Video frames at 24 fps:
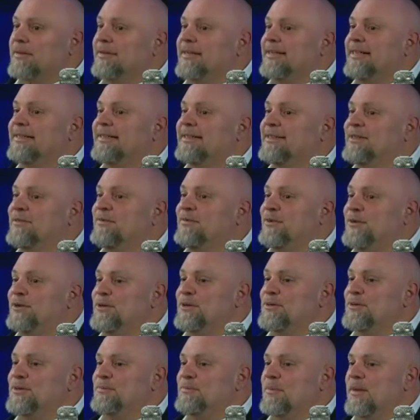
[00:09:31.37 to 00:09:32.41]
All right, Little
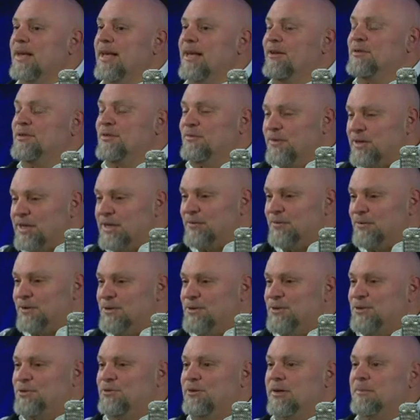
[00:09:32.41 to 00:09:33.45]
Folks. It was the very
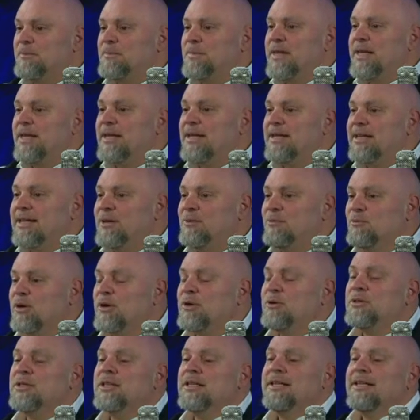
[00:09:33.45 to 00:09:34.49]
first strip that he
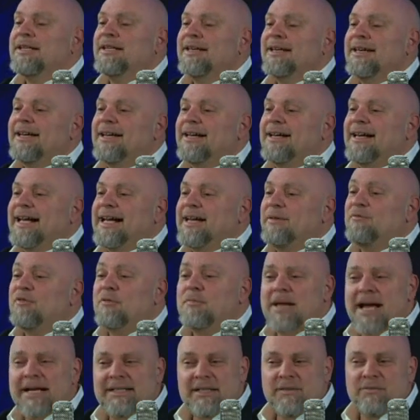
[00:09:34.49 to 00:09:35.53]
wrote. Uh, and
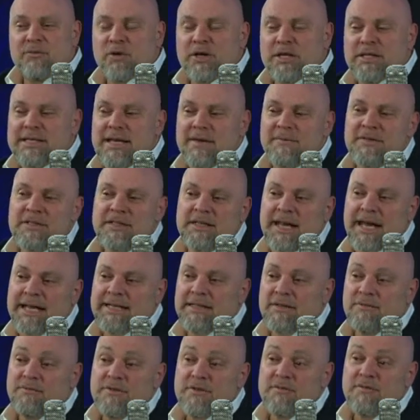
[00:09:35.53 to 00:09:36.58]
from 1947 to
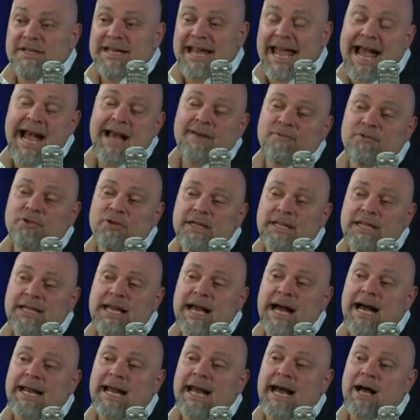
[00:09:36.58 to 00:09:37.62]
1950, after he
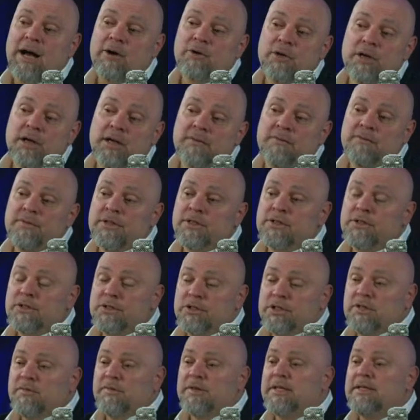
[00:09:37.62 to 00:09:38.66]
got out of the
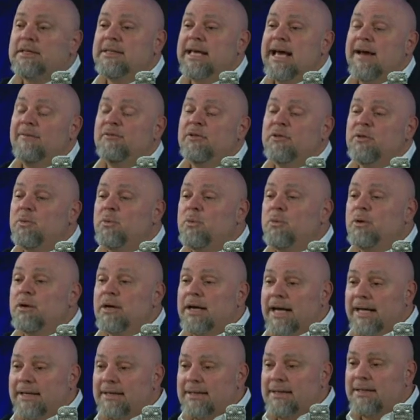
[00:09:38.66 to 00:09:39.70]
service, after the war
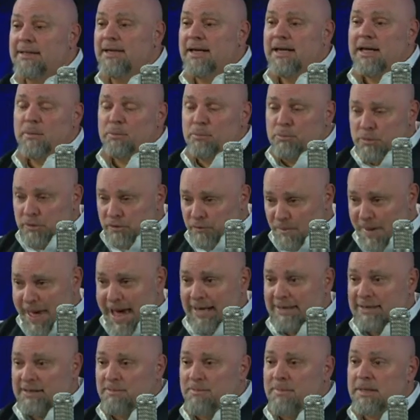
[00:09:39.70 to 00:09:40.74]
ended, moved
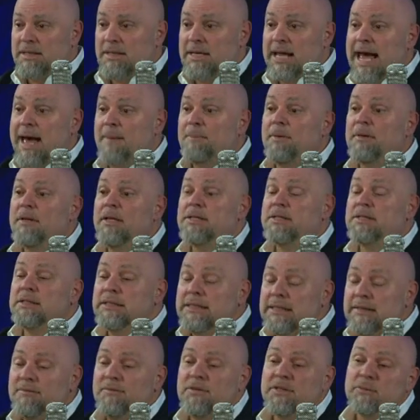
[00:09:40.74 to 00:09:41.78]
back to Minneapolis,
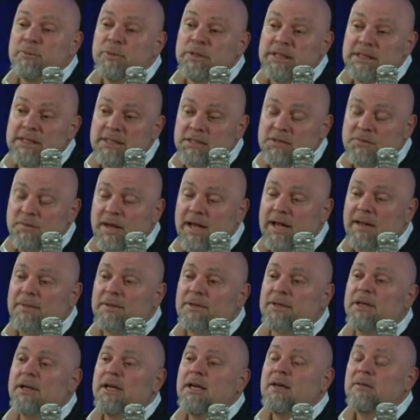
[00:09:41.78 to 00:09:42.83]
lived with his
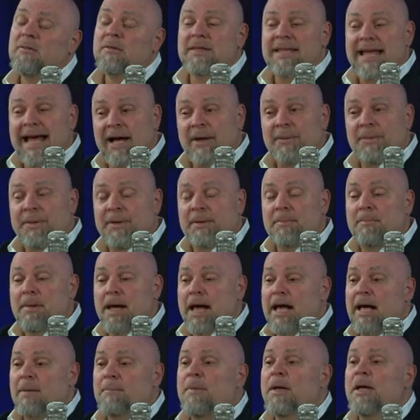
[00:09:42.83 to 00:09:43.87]
father without their
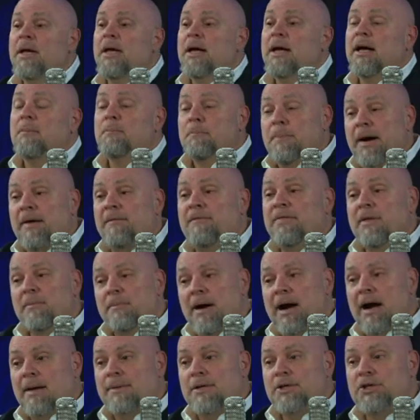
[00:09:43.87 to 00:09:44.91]
mom, above the
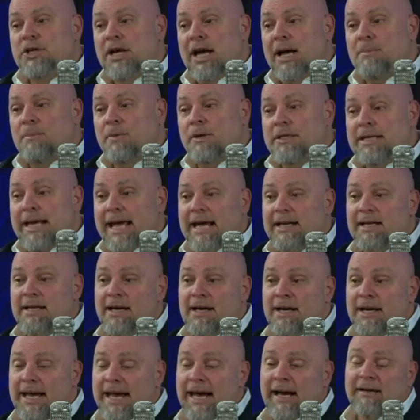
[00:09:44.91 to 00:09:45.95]
barber shop where dad
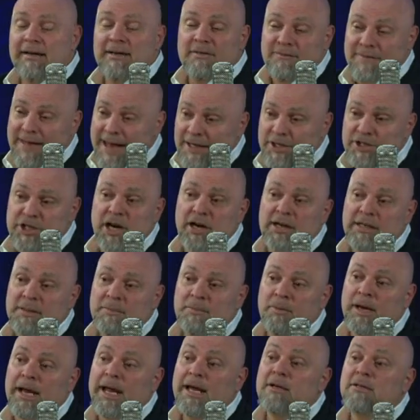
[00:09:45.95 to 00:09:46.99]
cut hair. In fact, Charlie
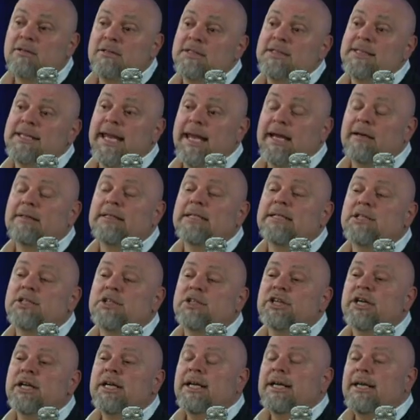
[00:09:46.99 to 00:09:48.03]
Brown's
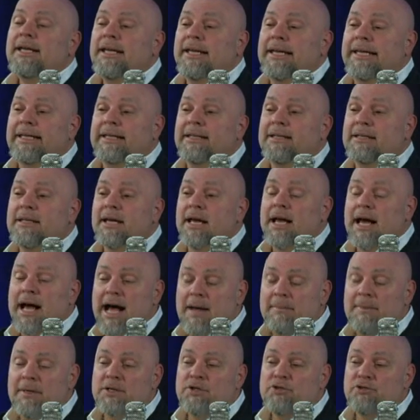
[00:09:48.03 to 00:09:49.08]
character in the
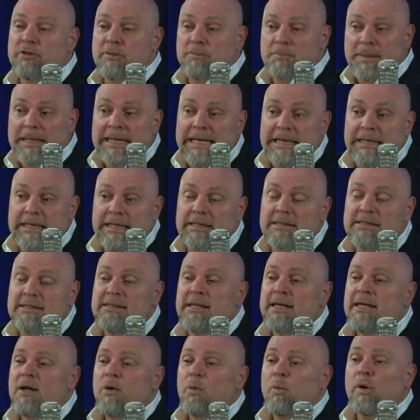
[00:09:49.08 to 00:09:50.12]
comic strip Peanuts
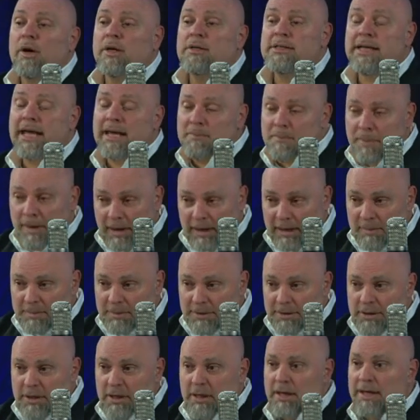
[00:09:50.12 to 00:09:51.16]
was a
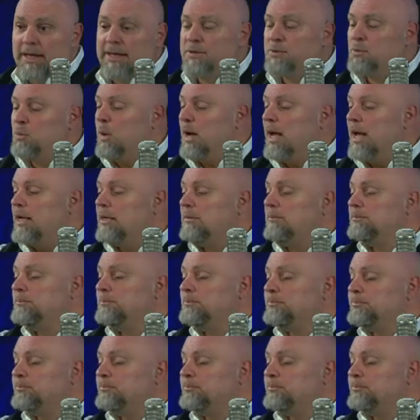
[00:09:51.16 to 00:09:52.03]
barber as well.